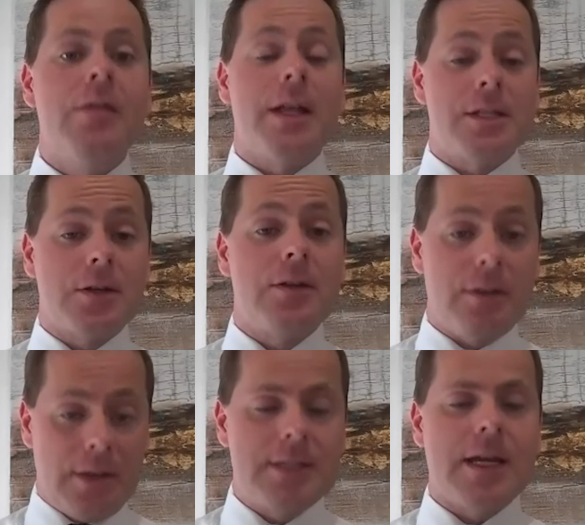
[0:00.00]

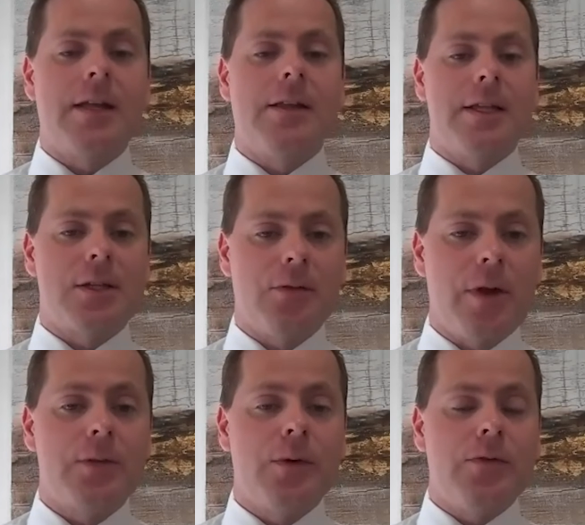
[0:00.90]
That's
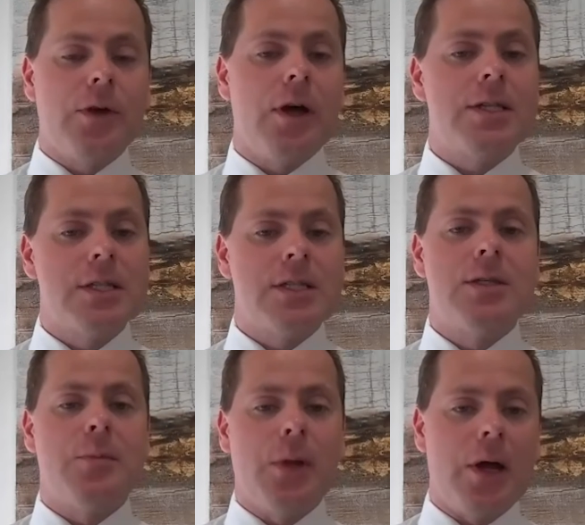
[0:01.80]
correct. We've got license and
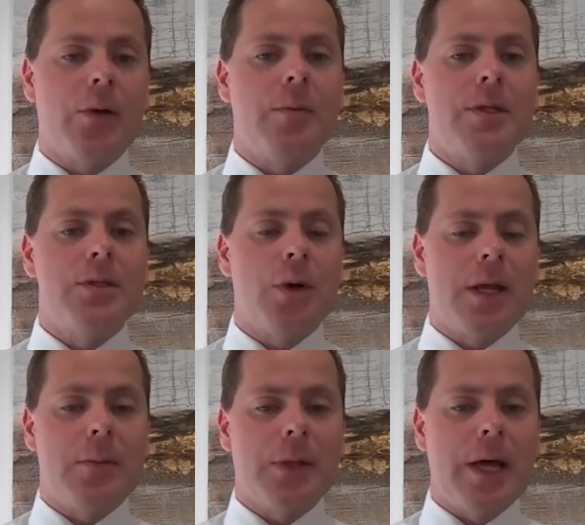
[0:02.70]
supply agreements already
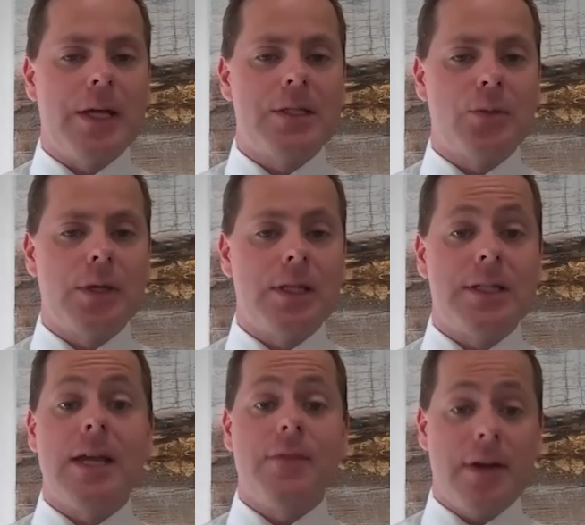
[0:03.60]
in place with
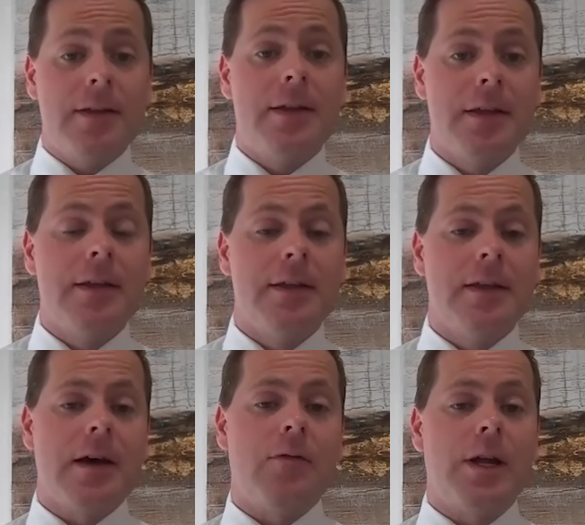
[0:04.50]
Teva,
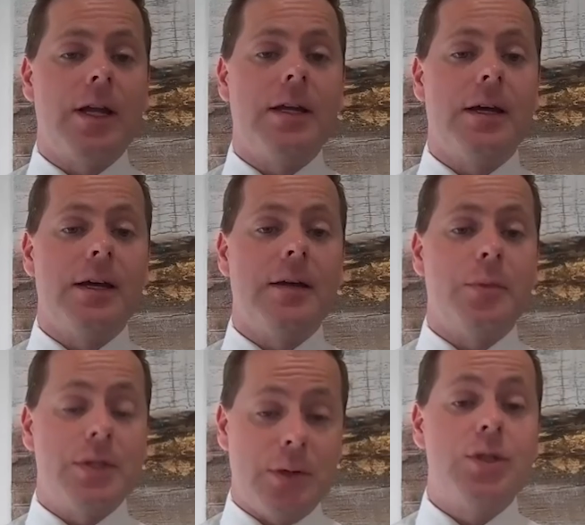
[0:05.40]
covering
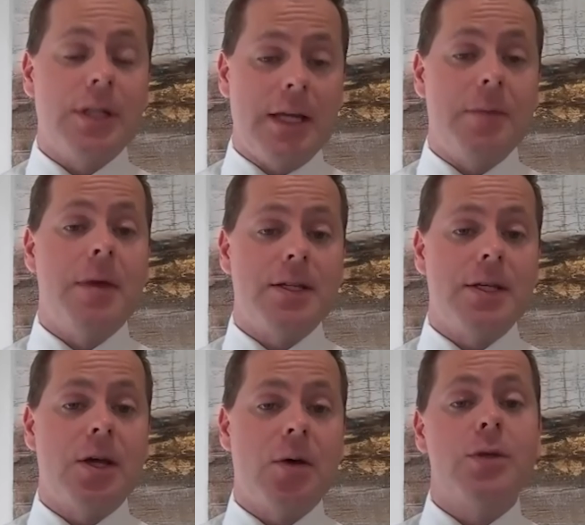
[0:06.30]
Brazil, Chile, and
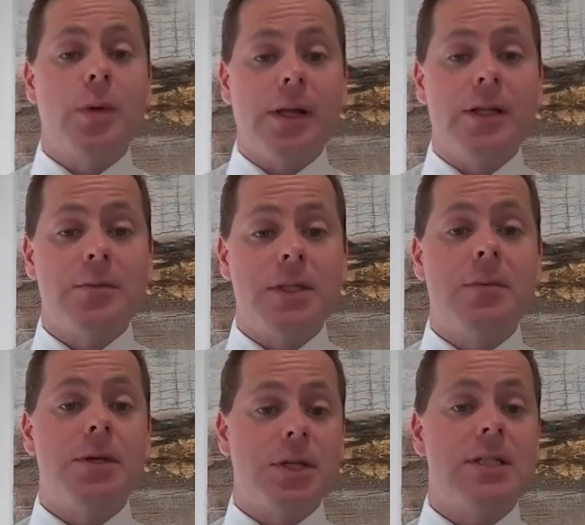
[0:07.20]
Mexico, as well as
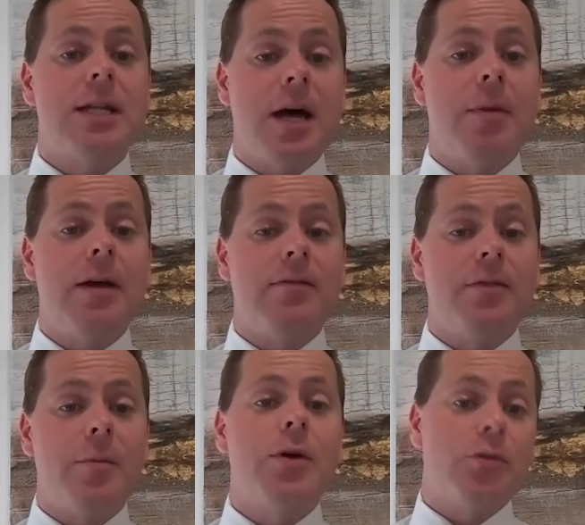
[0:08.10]
Mitsubishi Tanabe
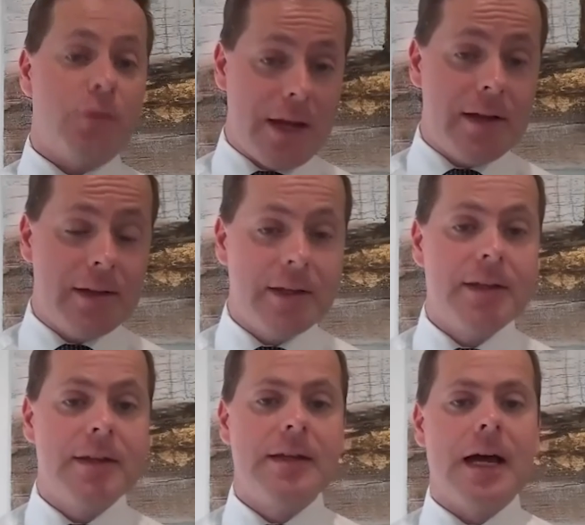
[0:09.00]
Pharma Korea.
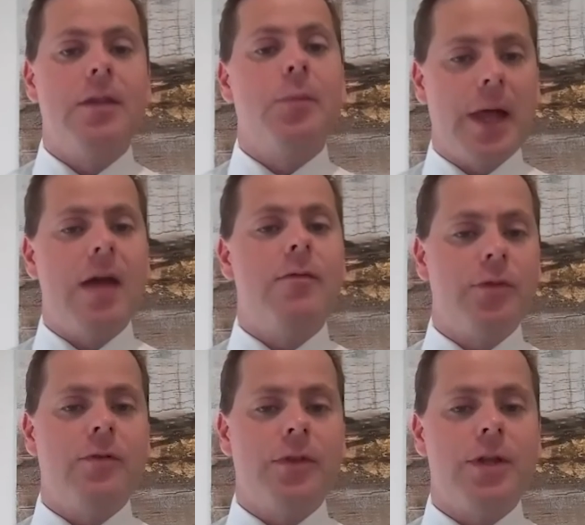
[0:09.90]
And the plan
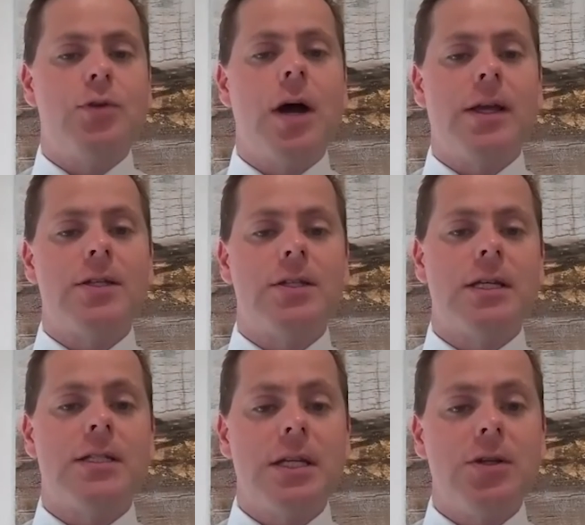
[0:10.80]
for the drug is to
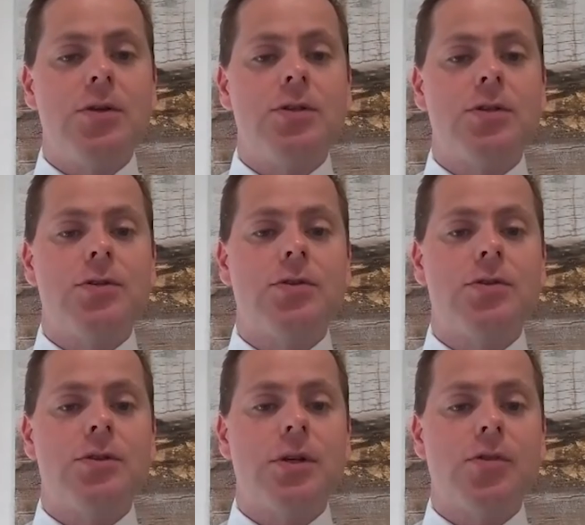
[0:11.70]
continue
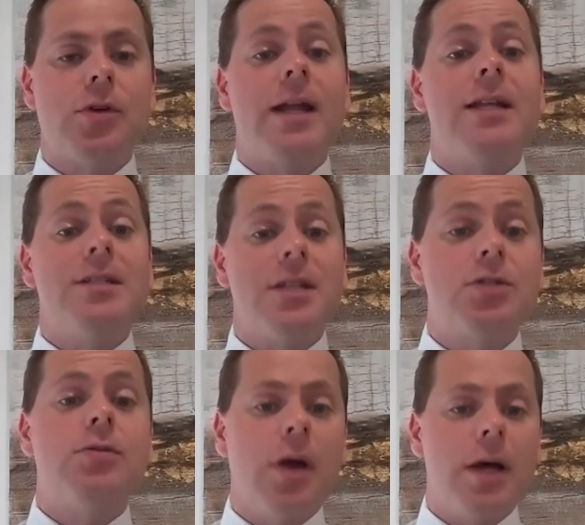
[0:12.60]
to create
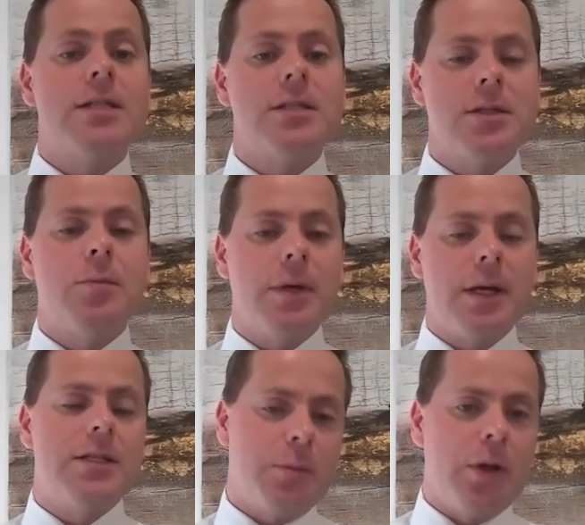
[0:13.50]
additional licenses
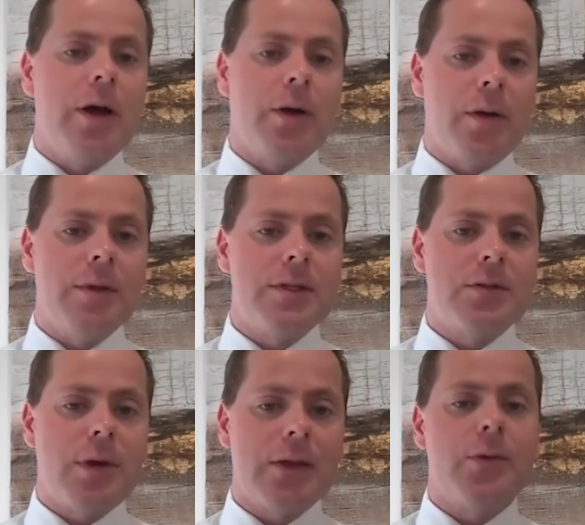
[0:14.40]
and supply agreements
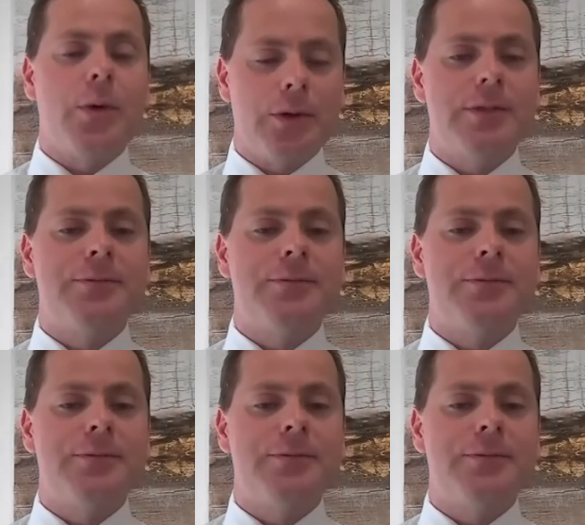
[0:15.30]
throughout the world.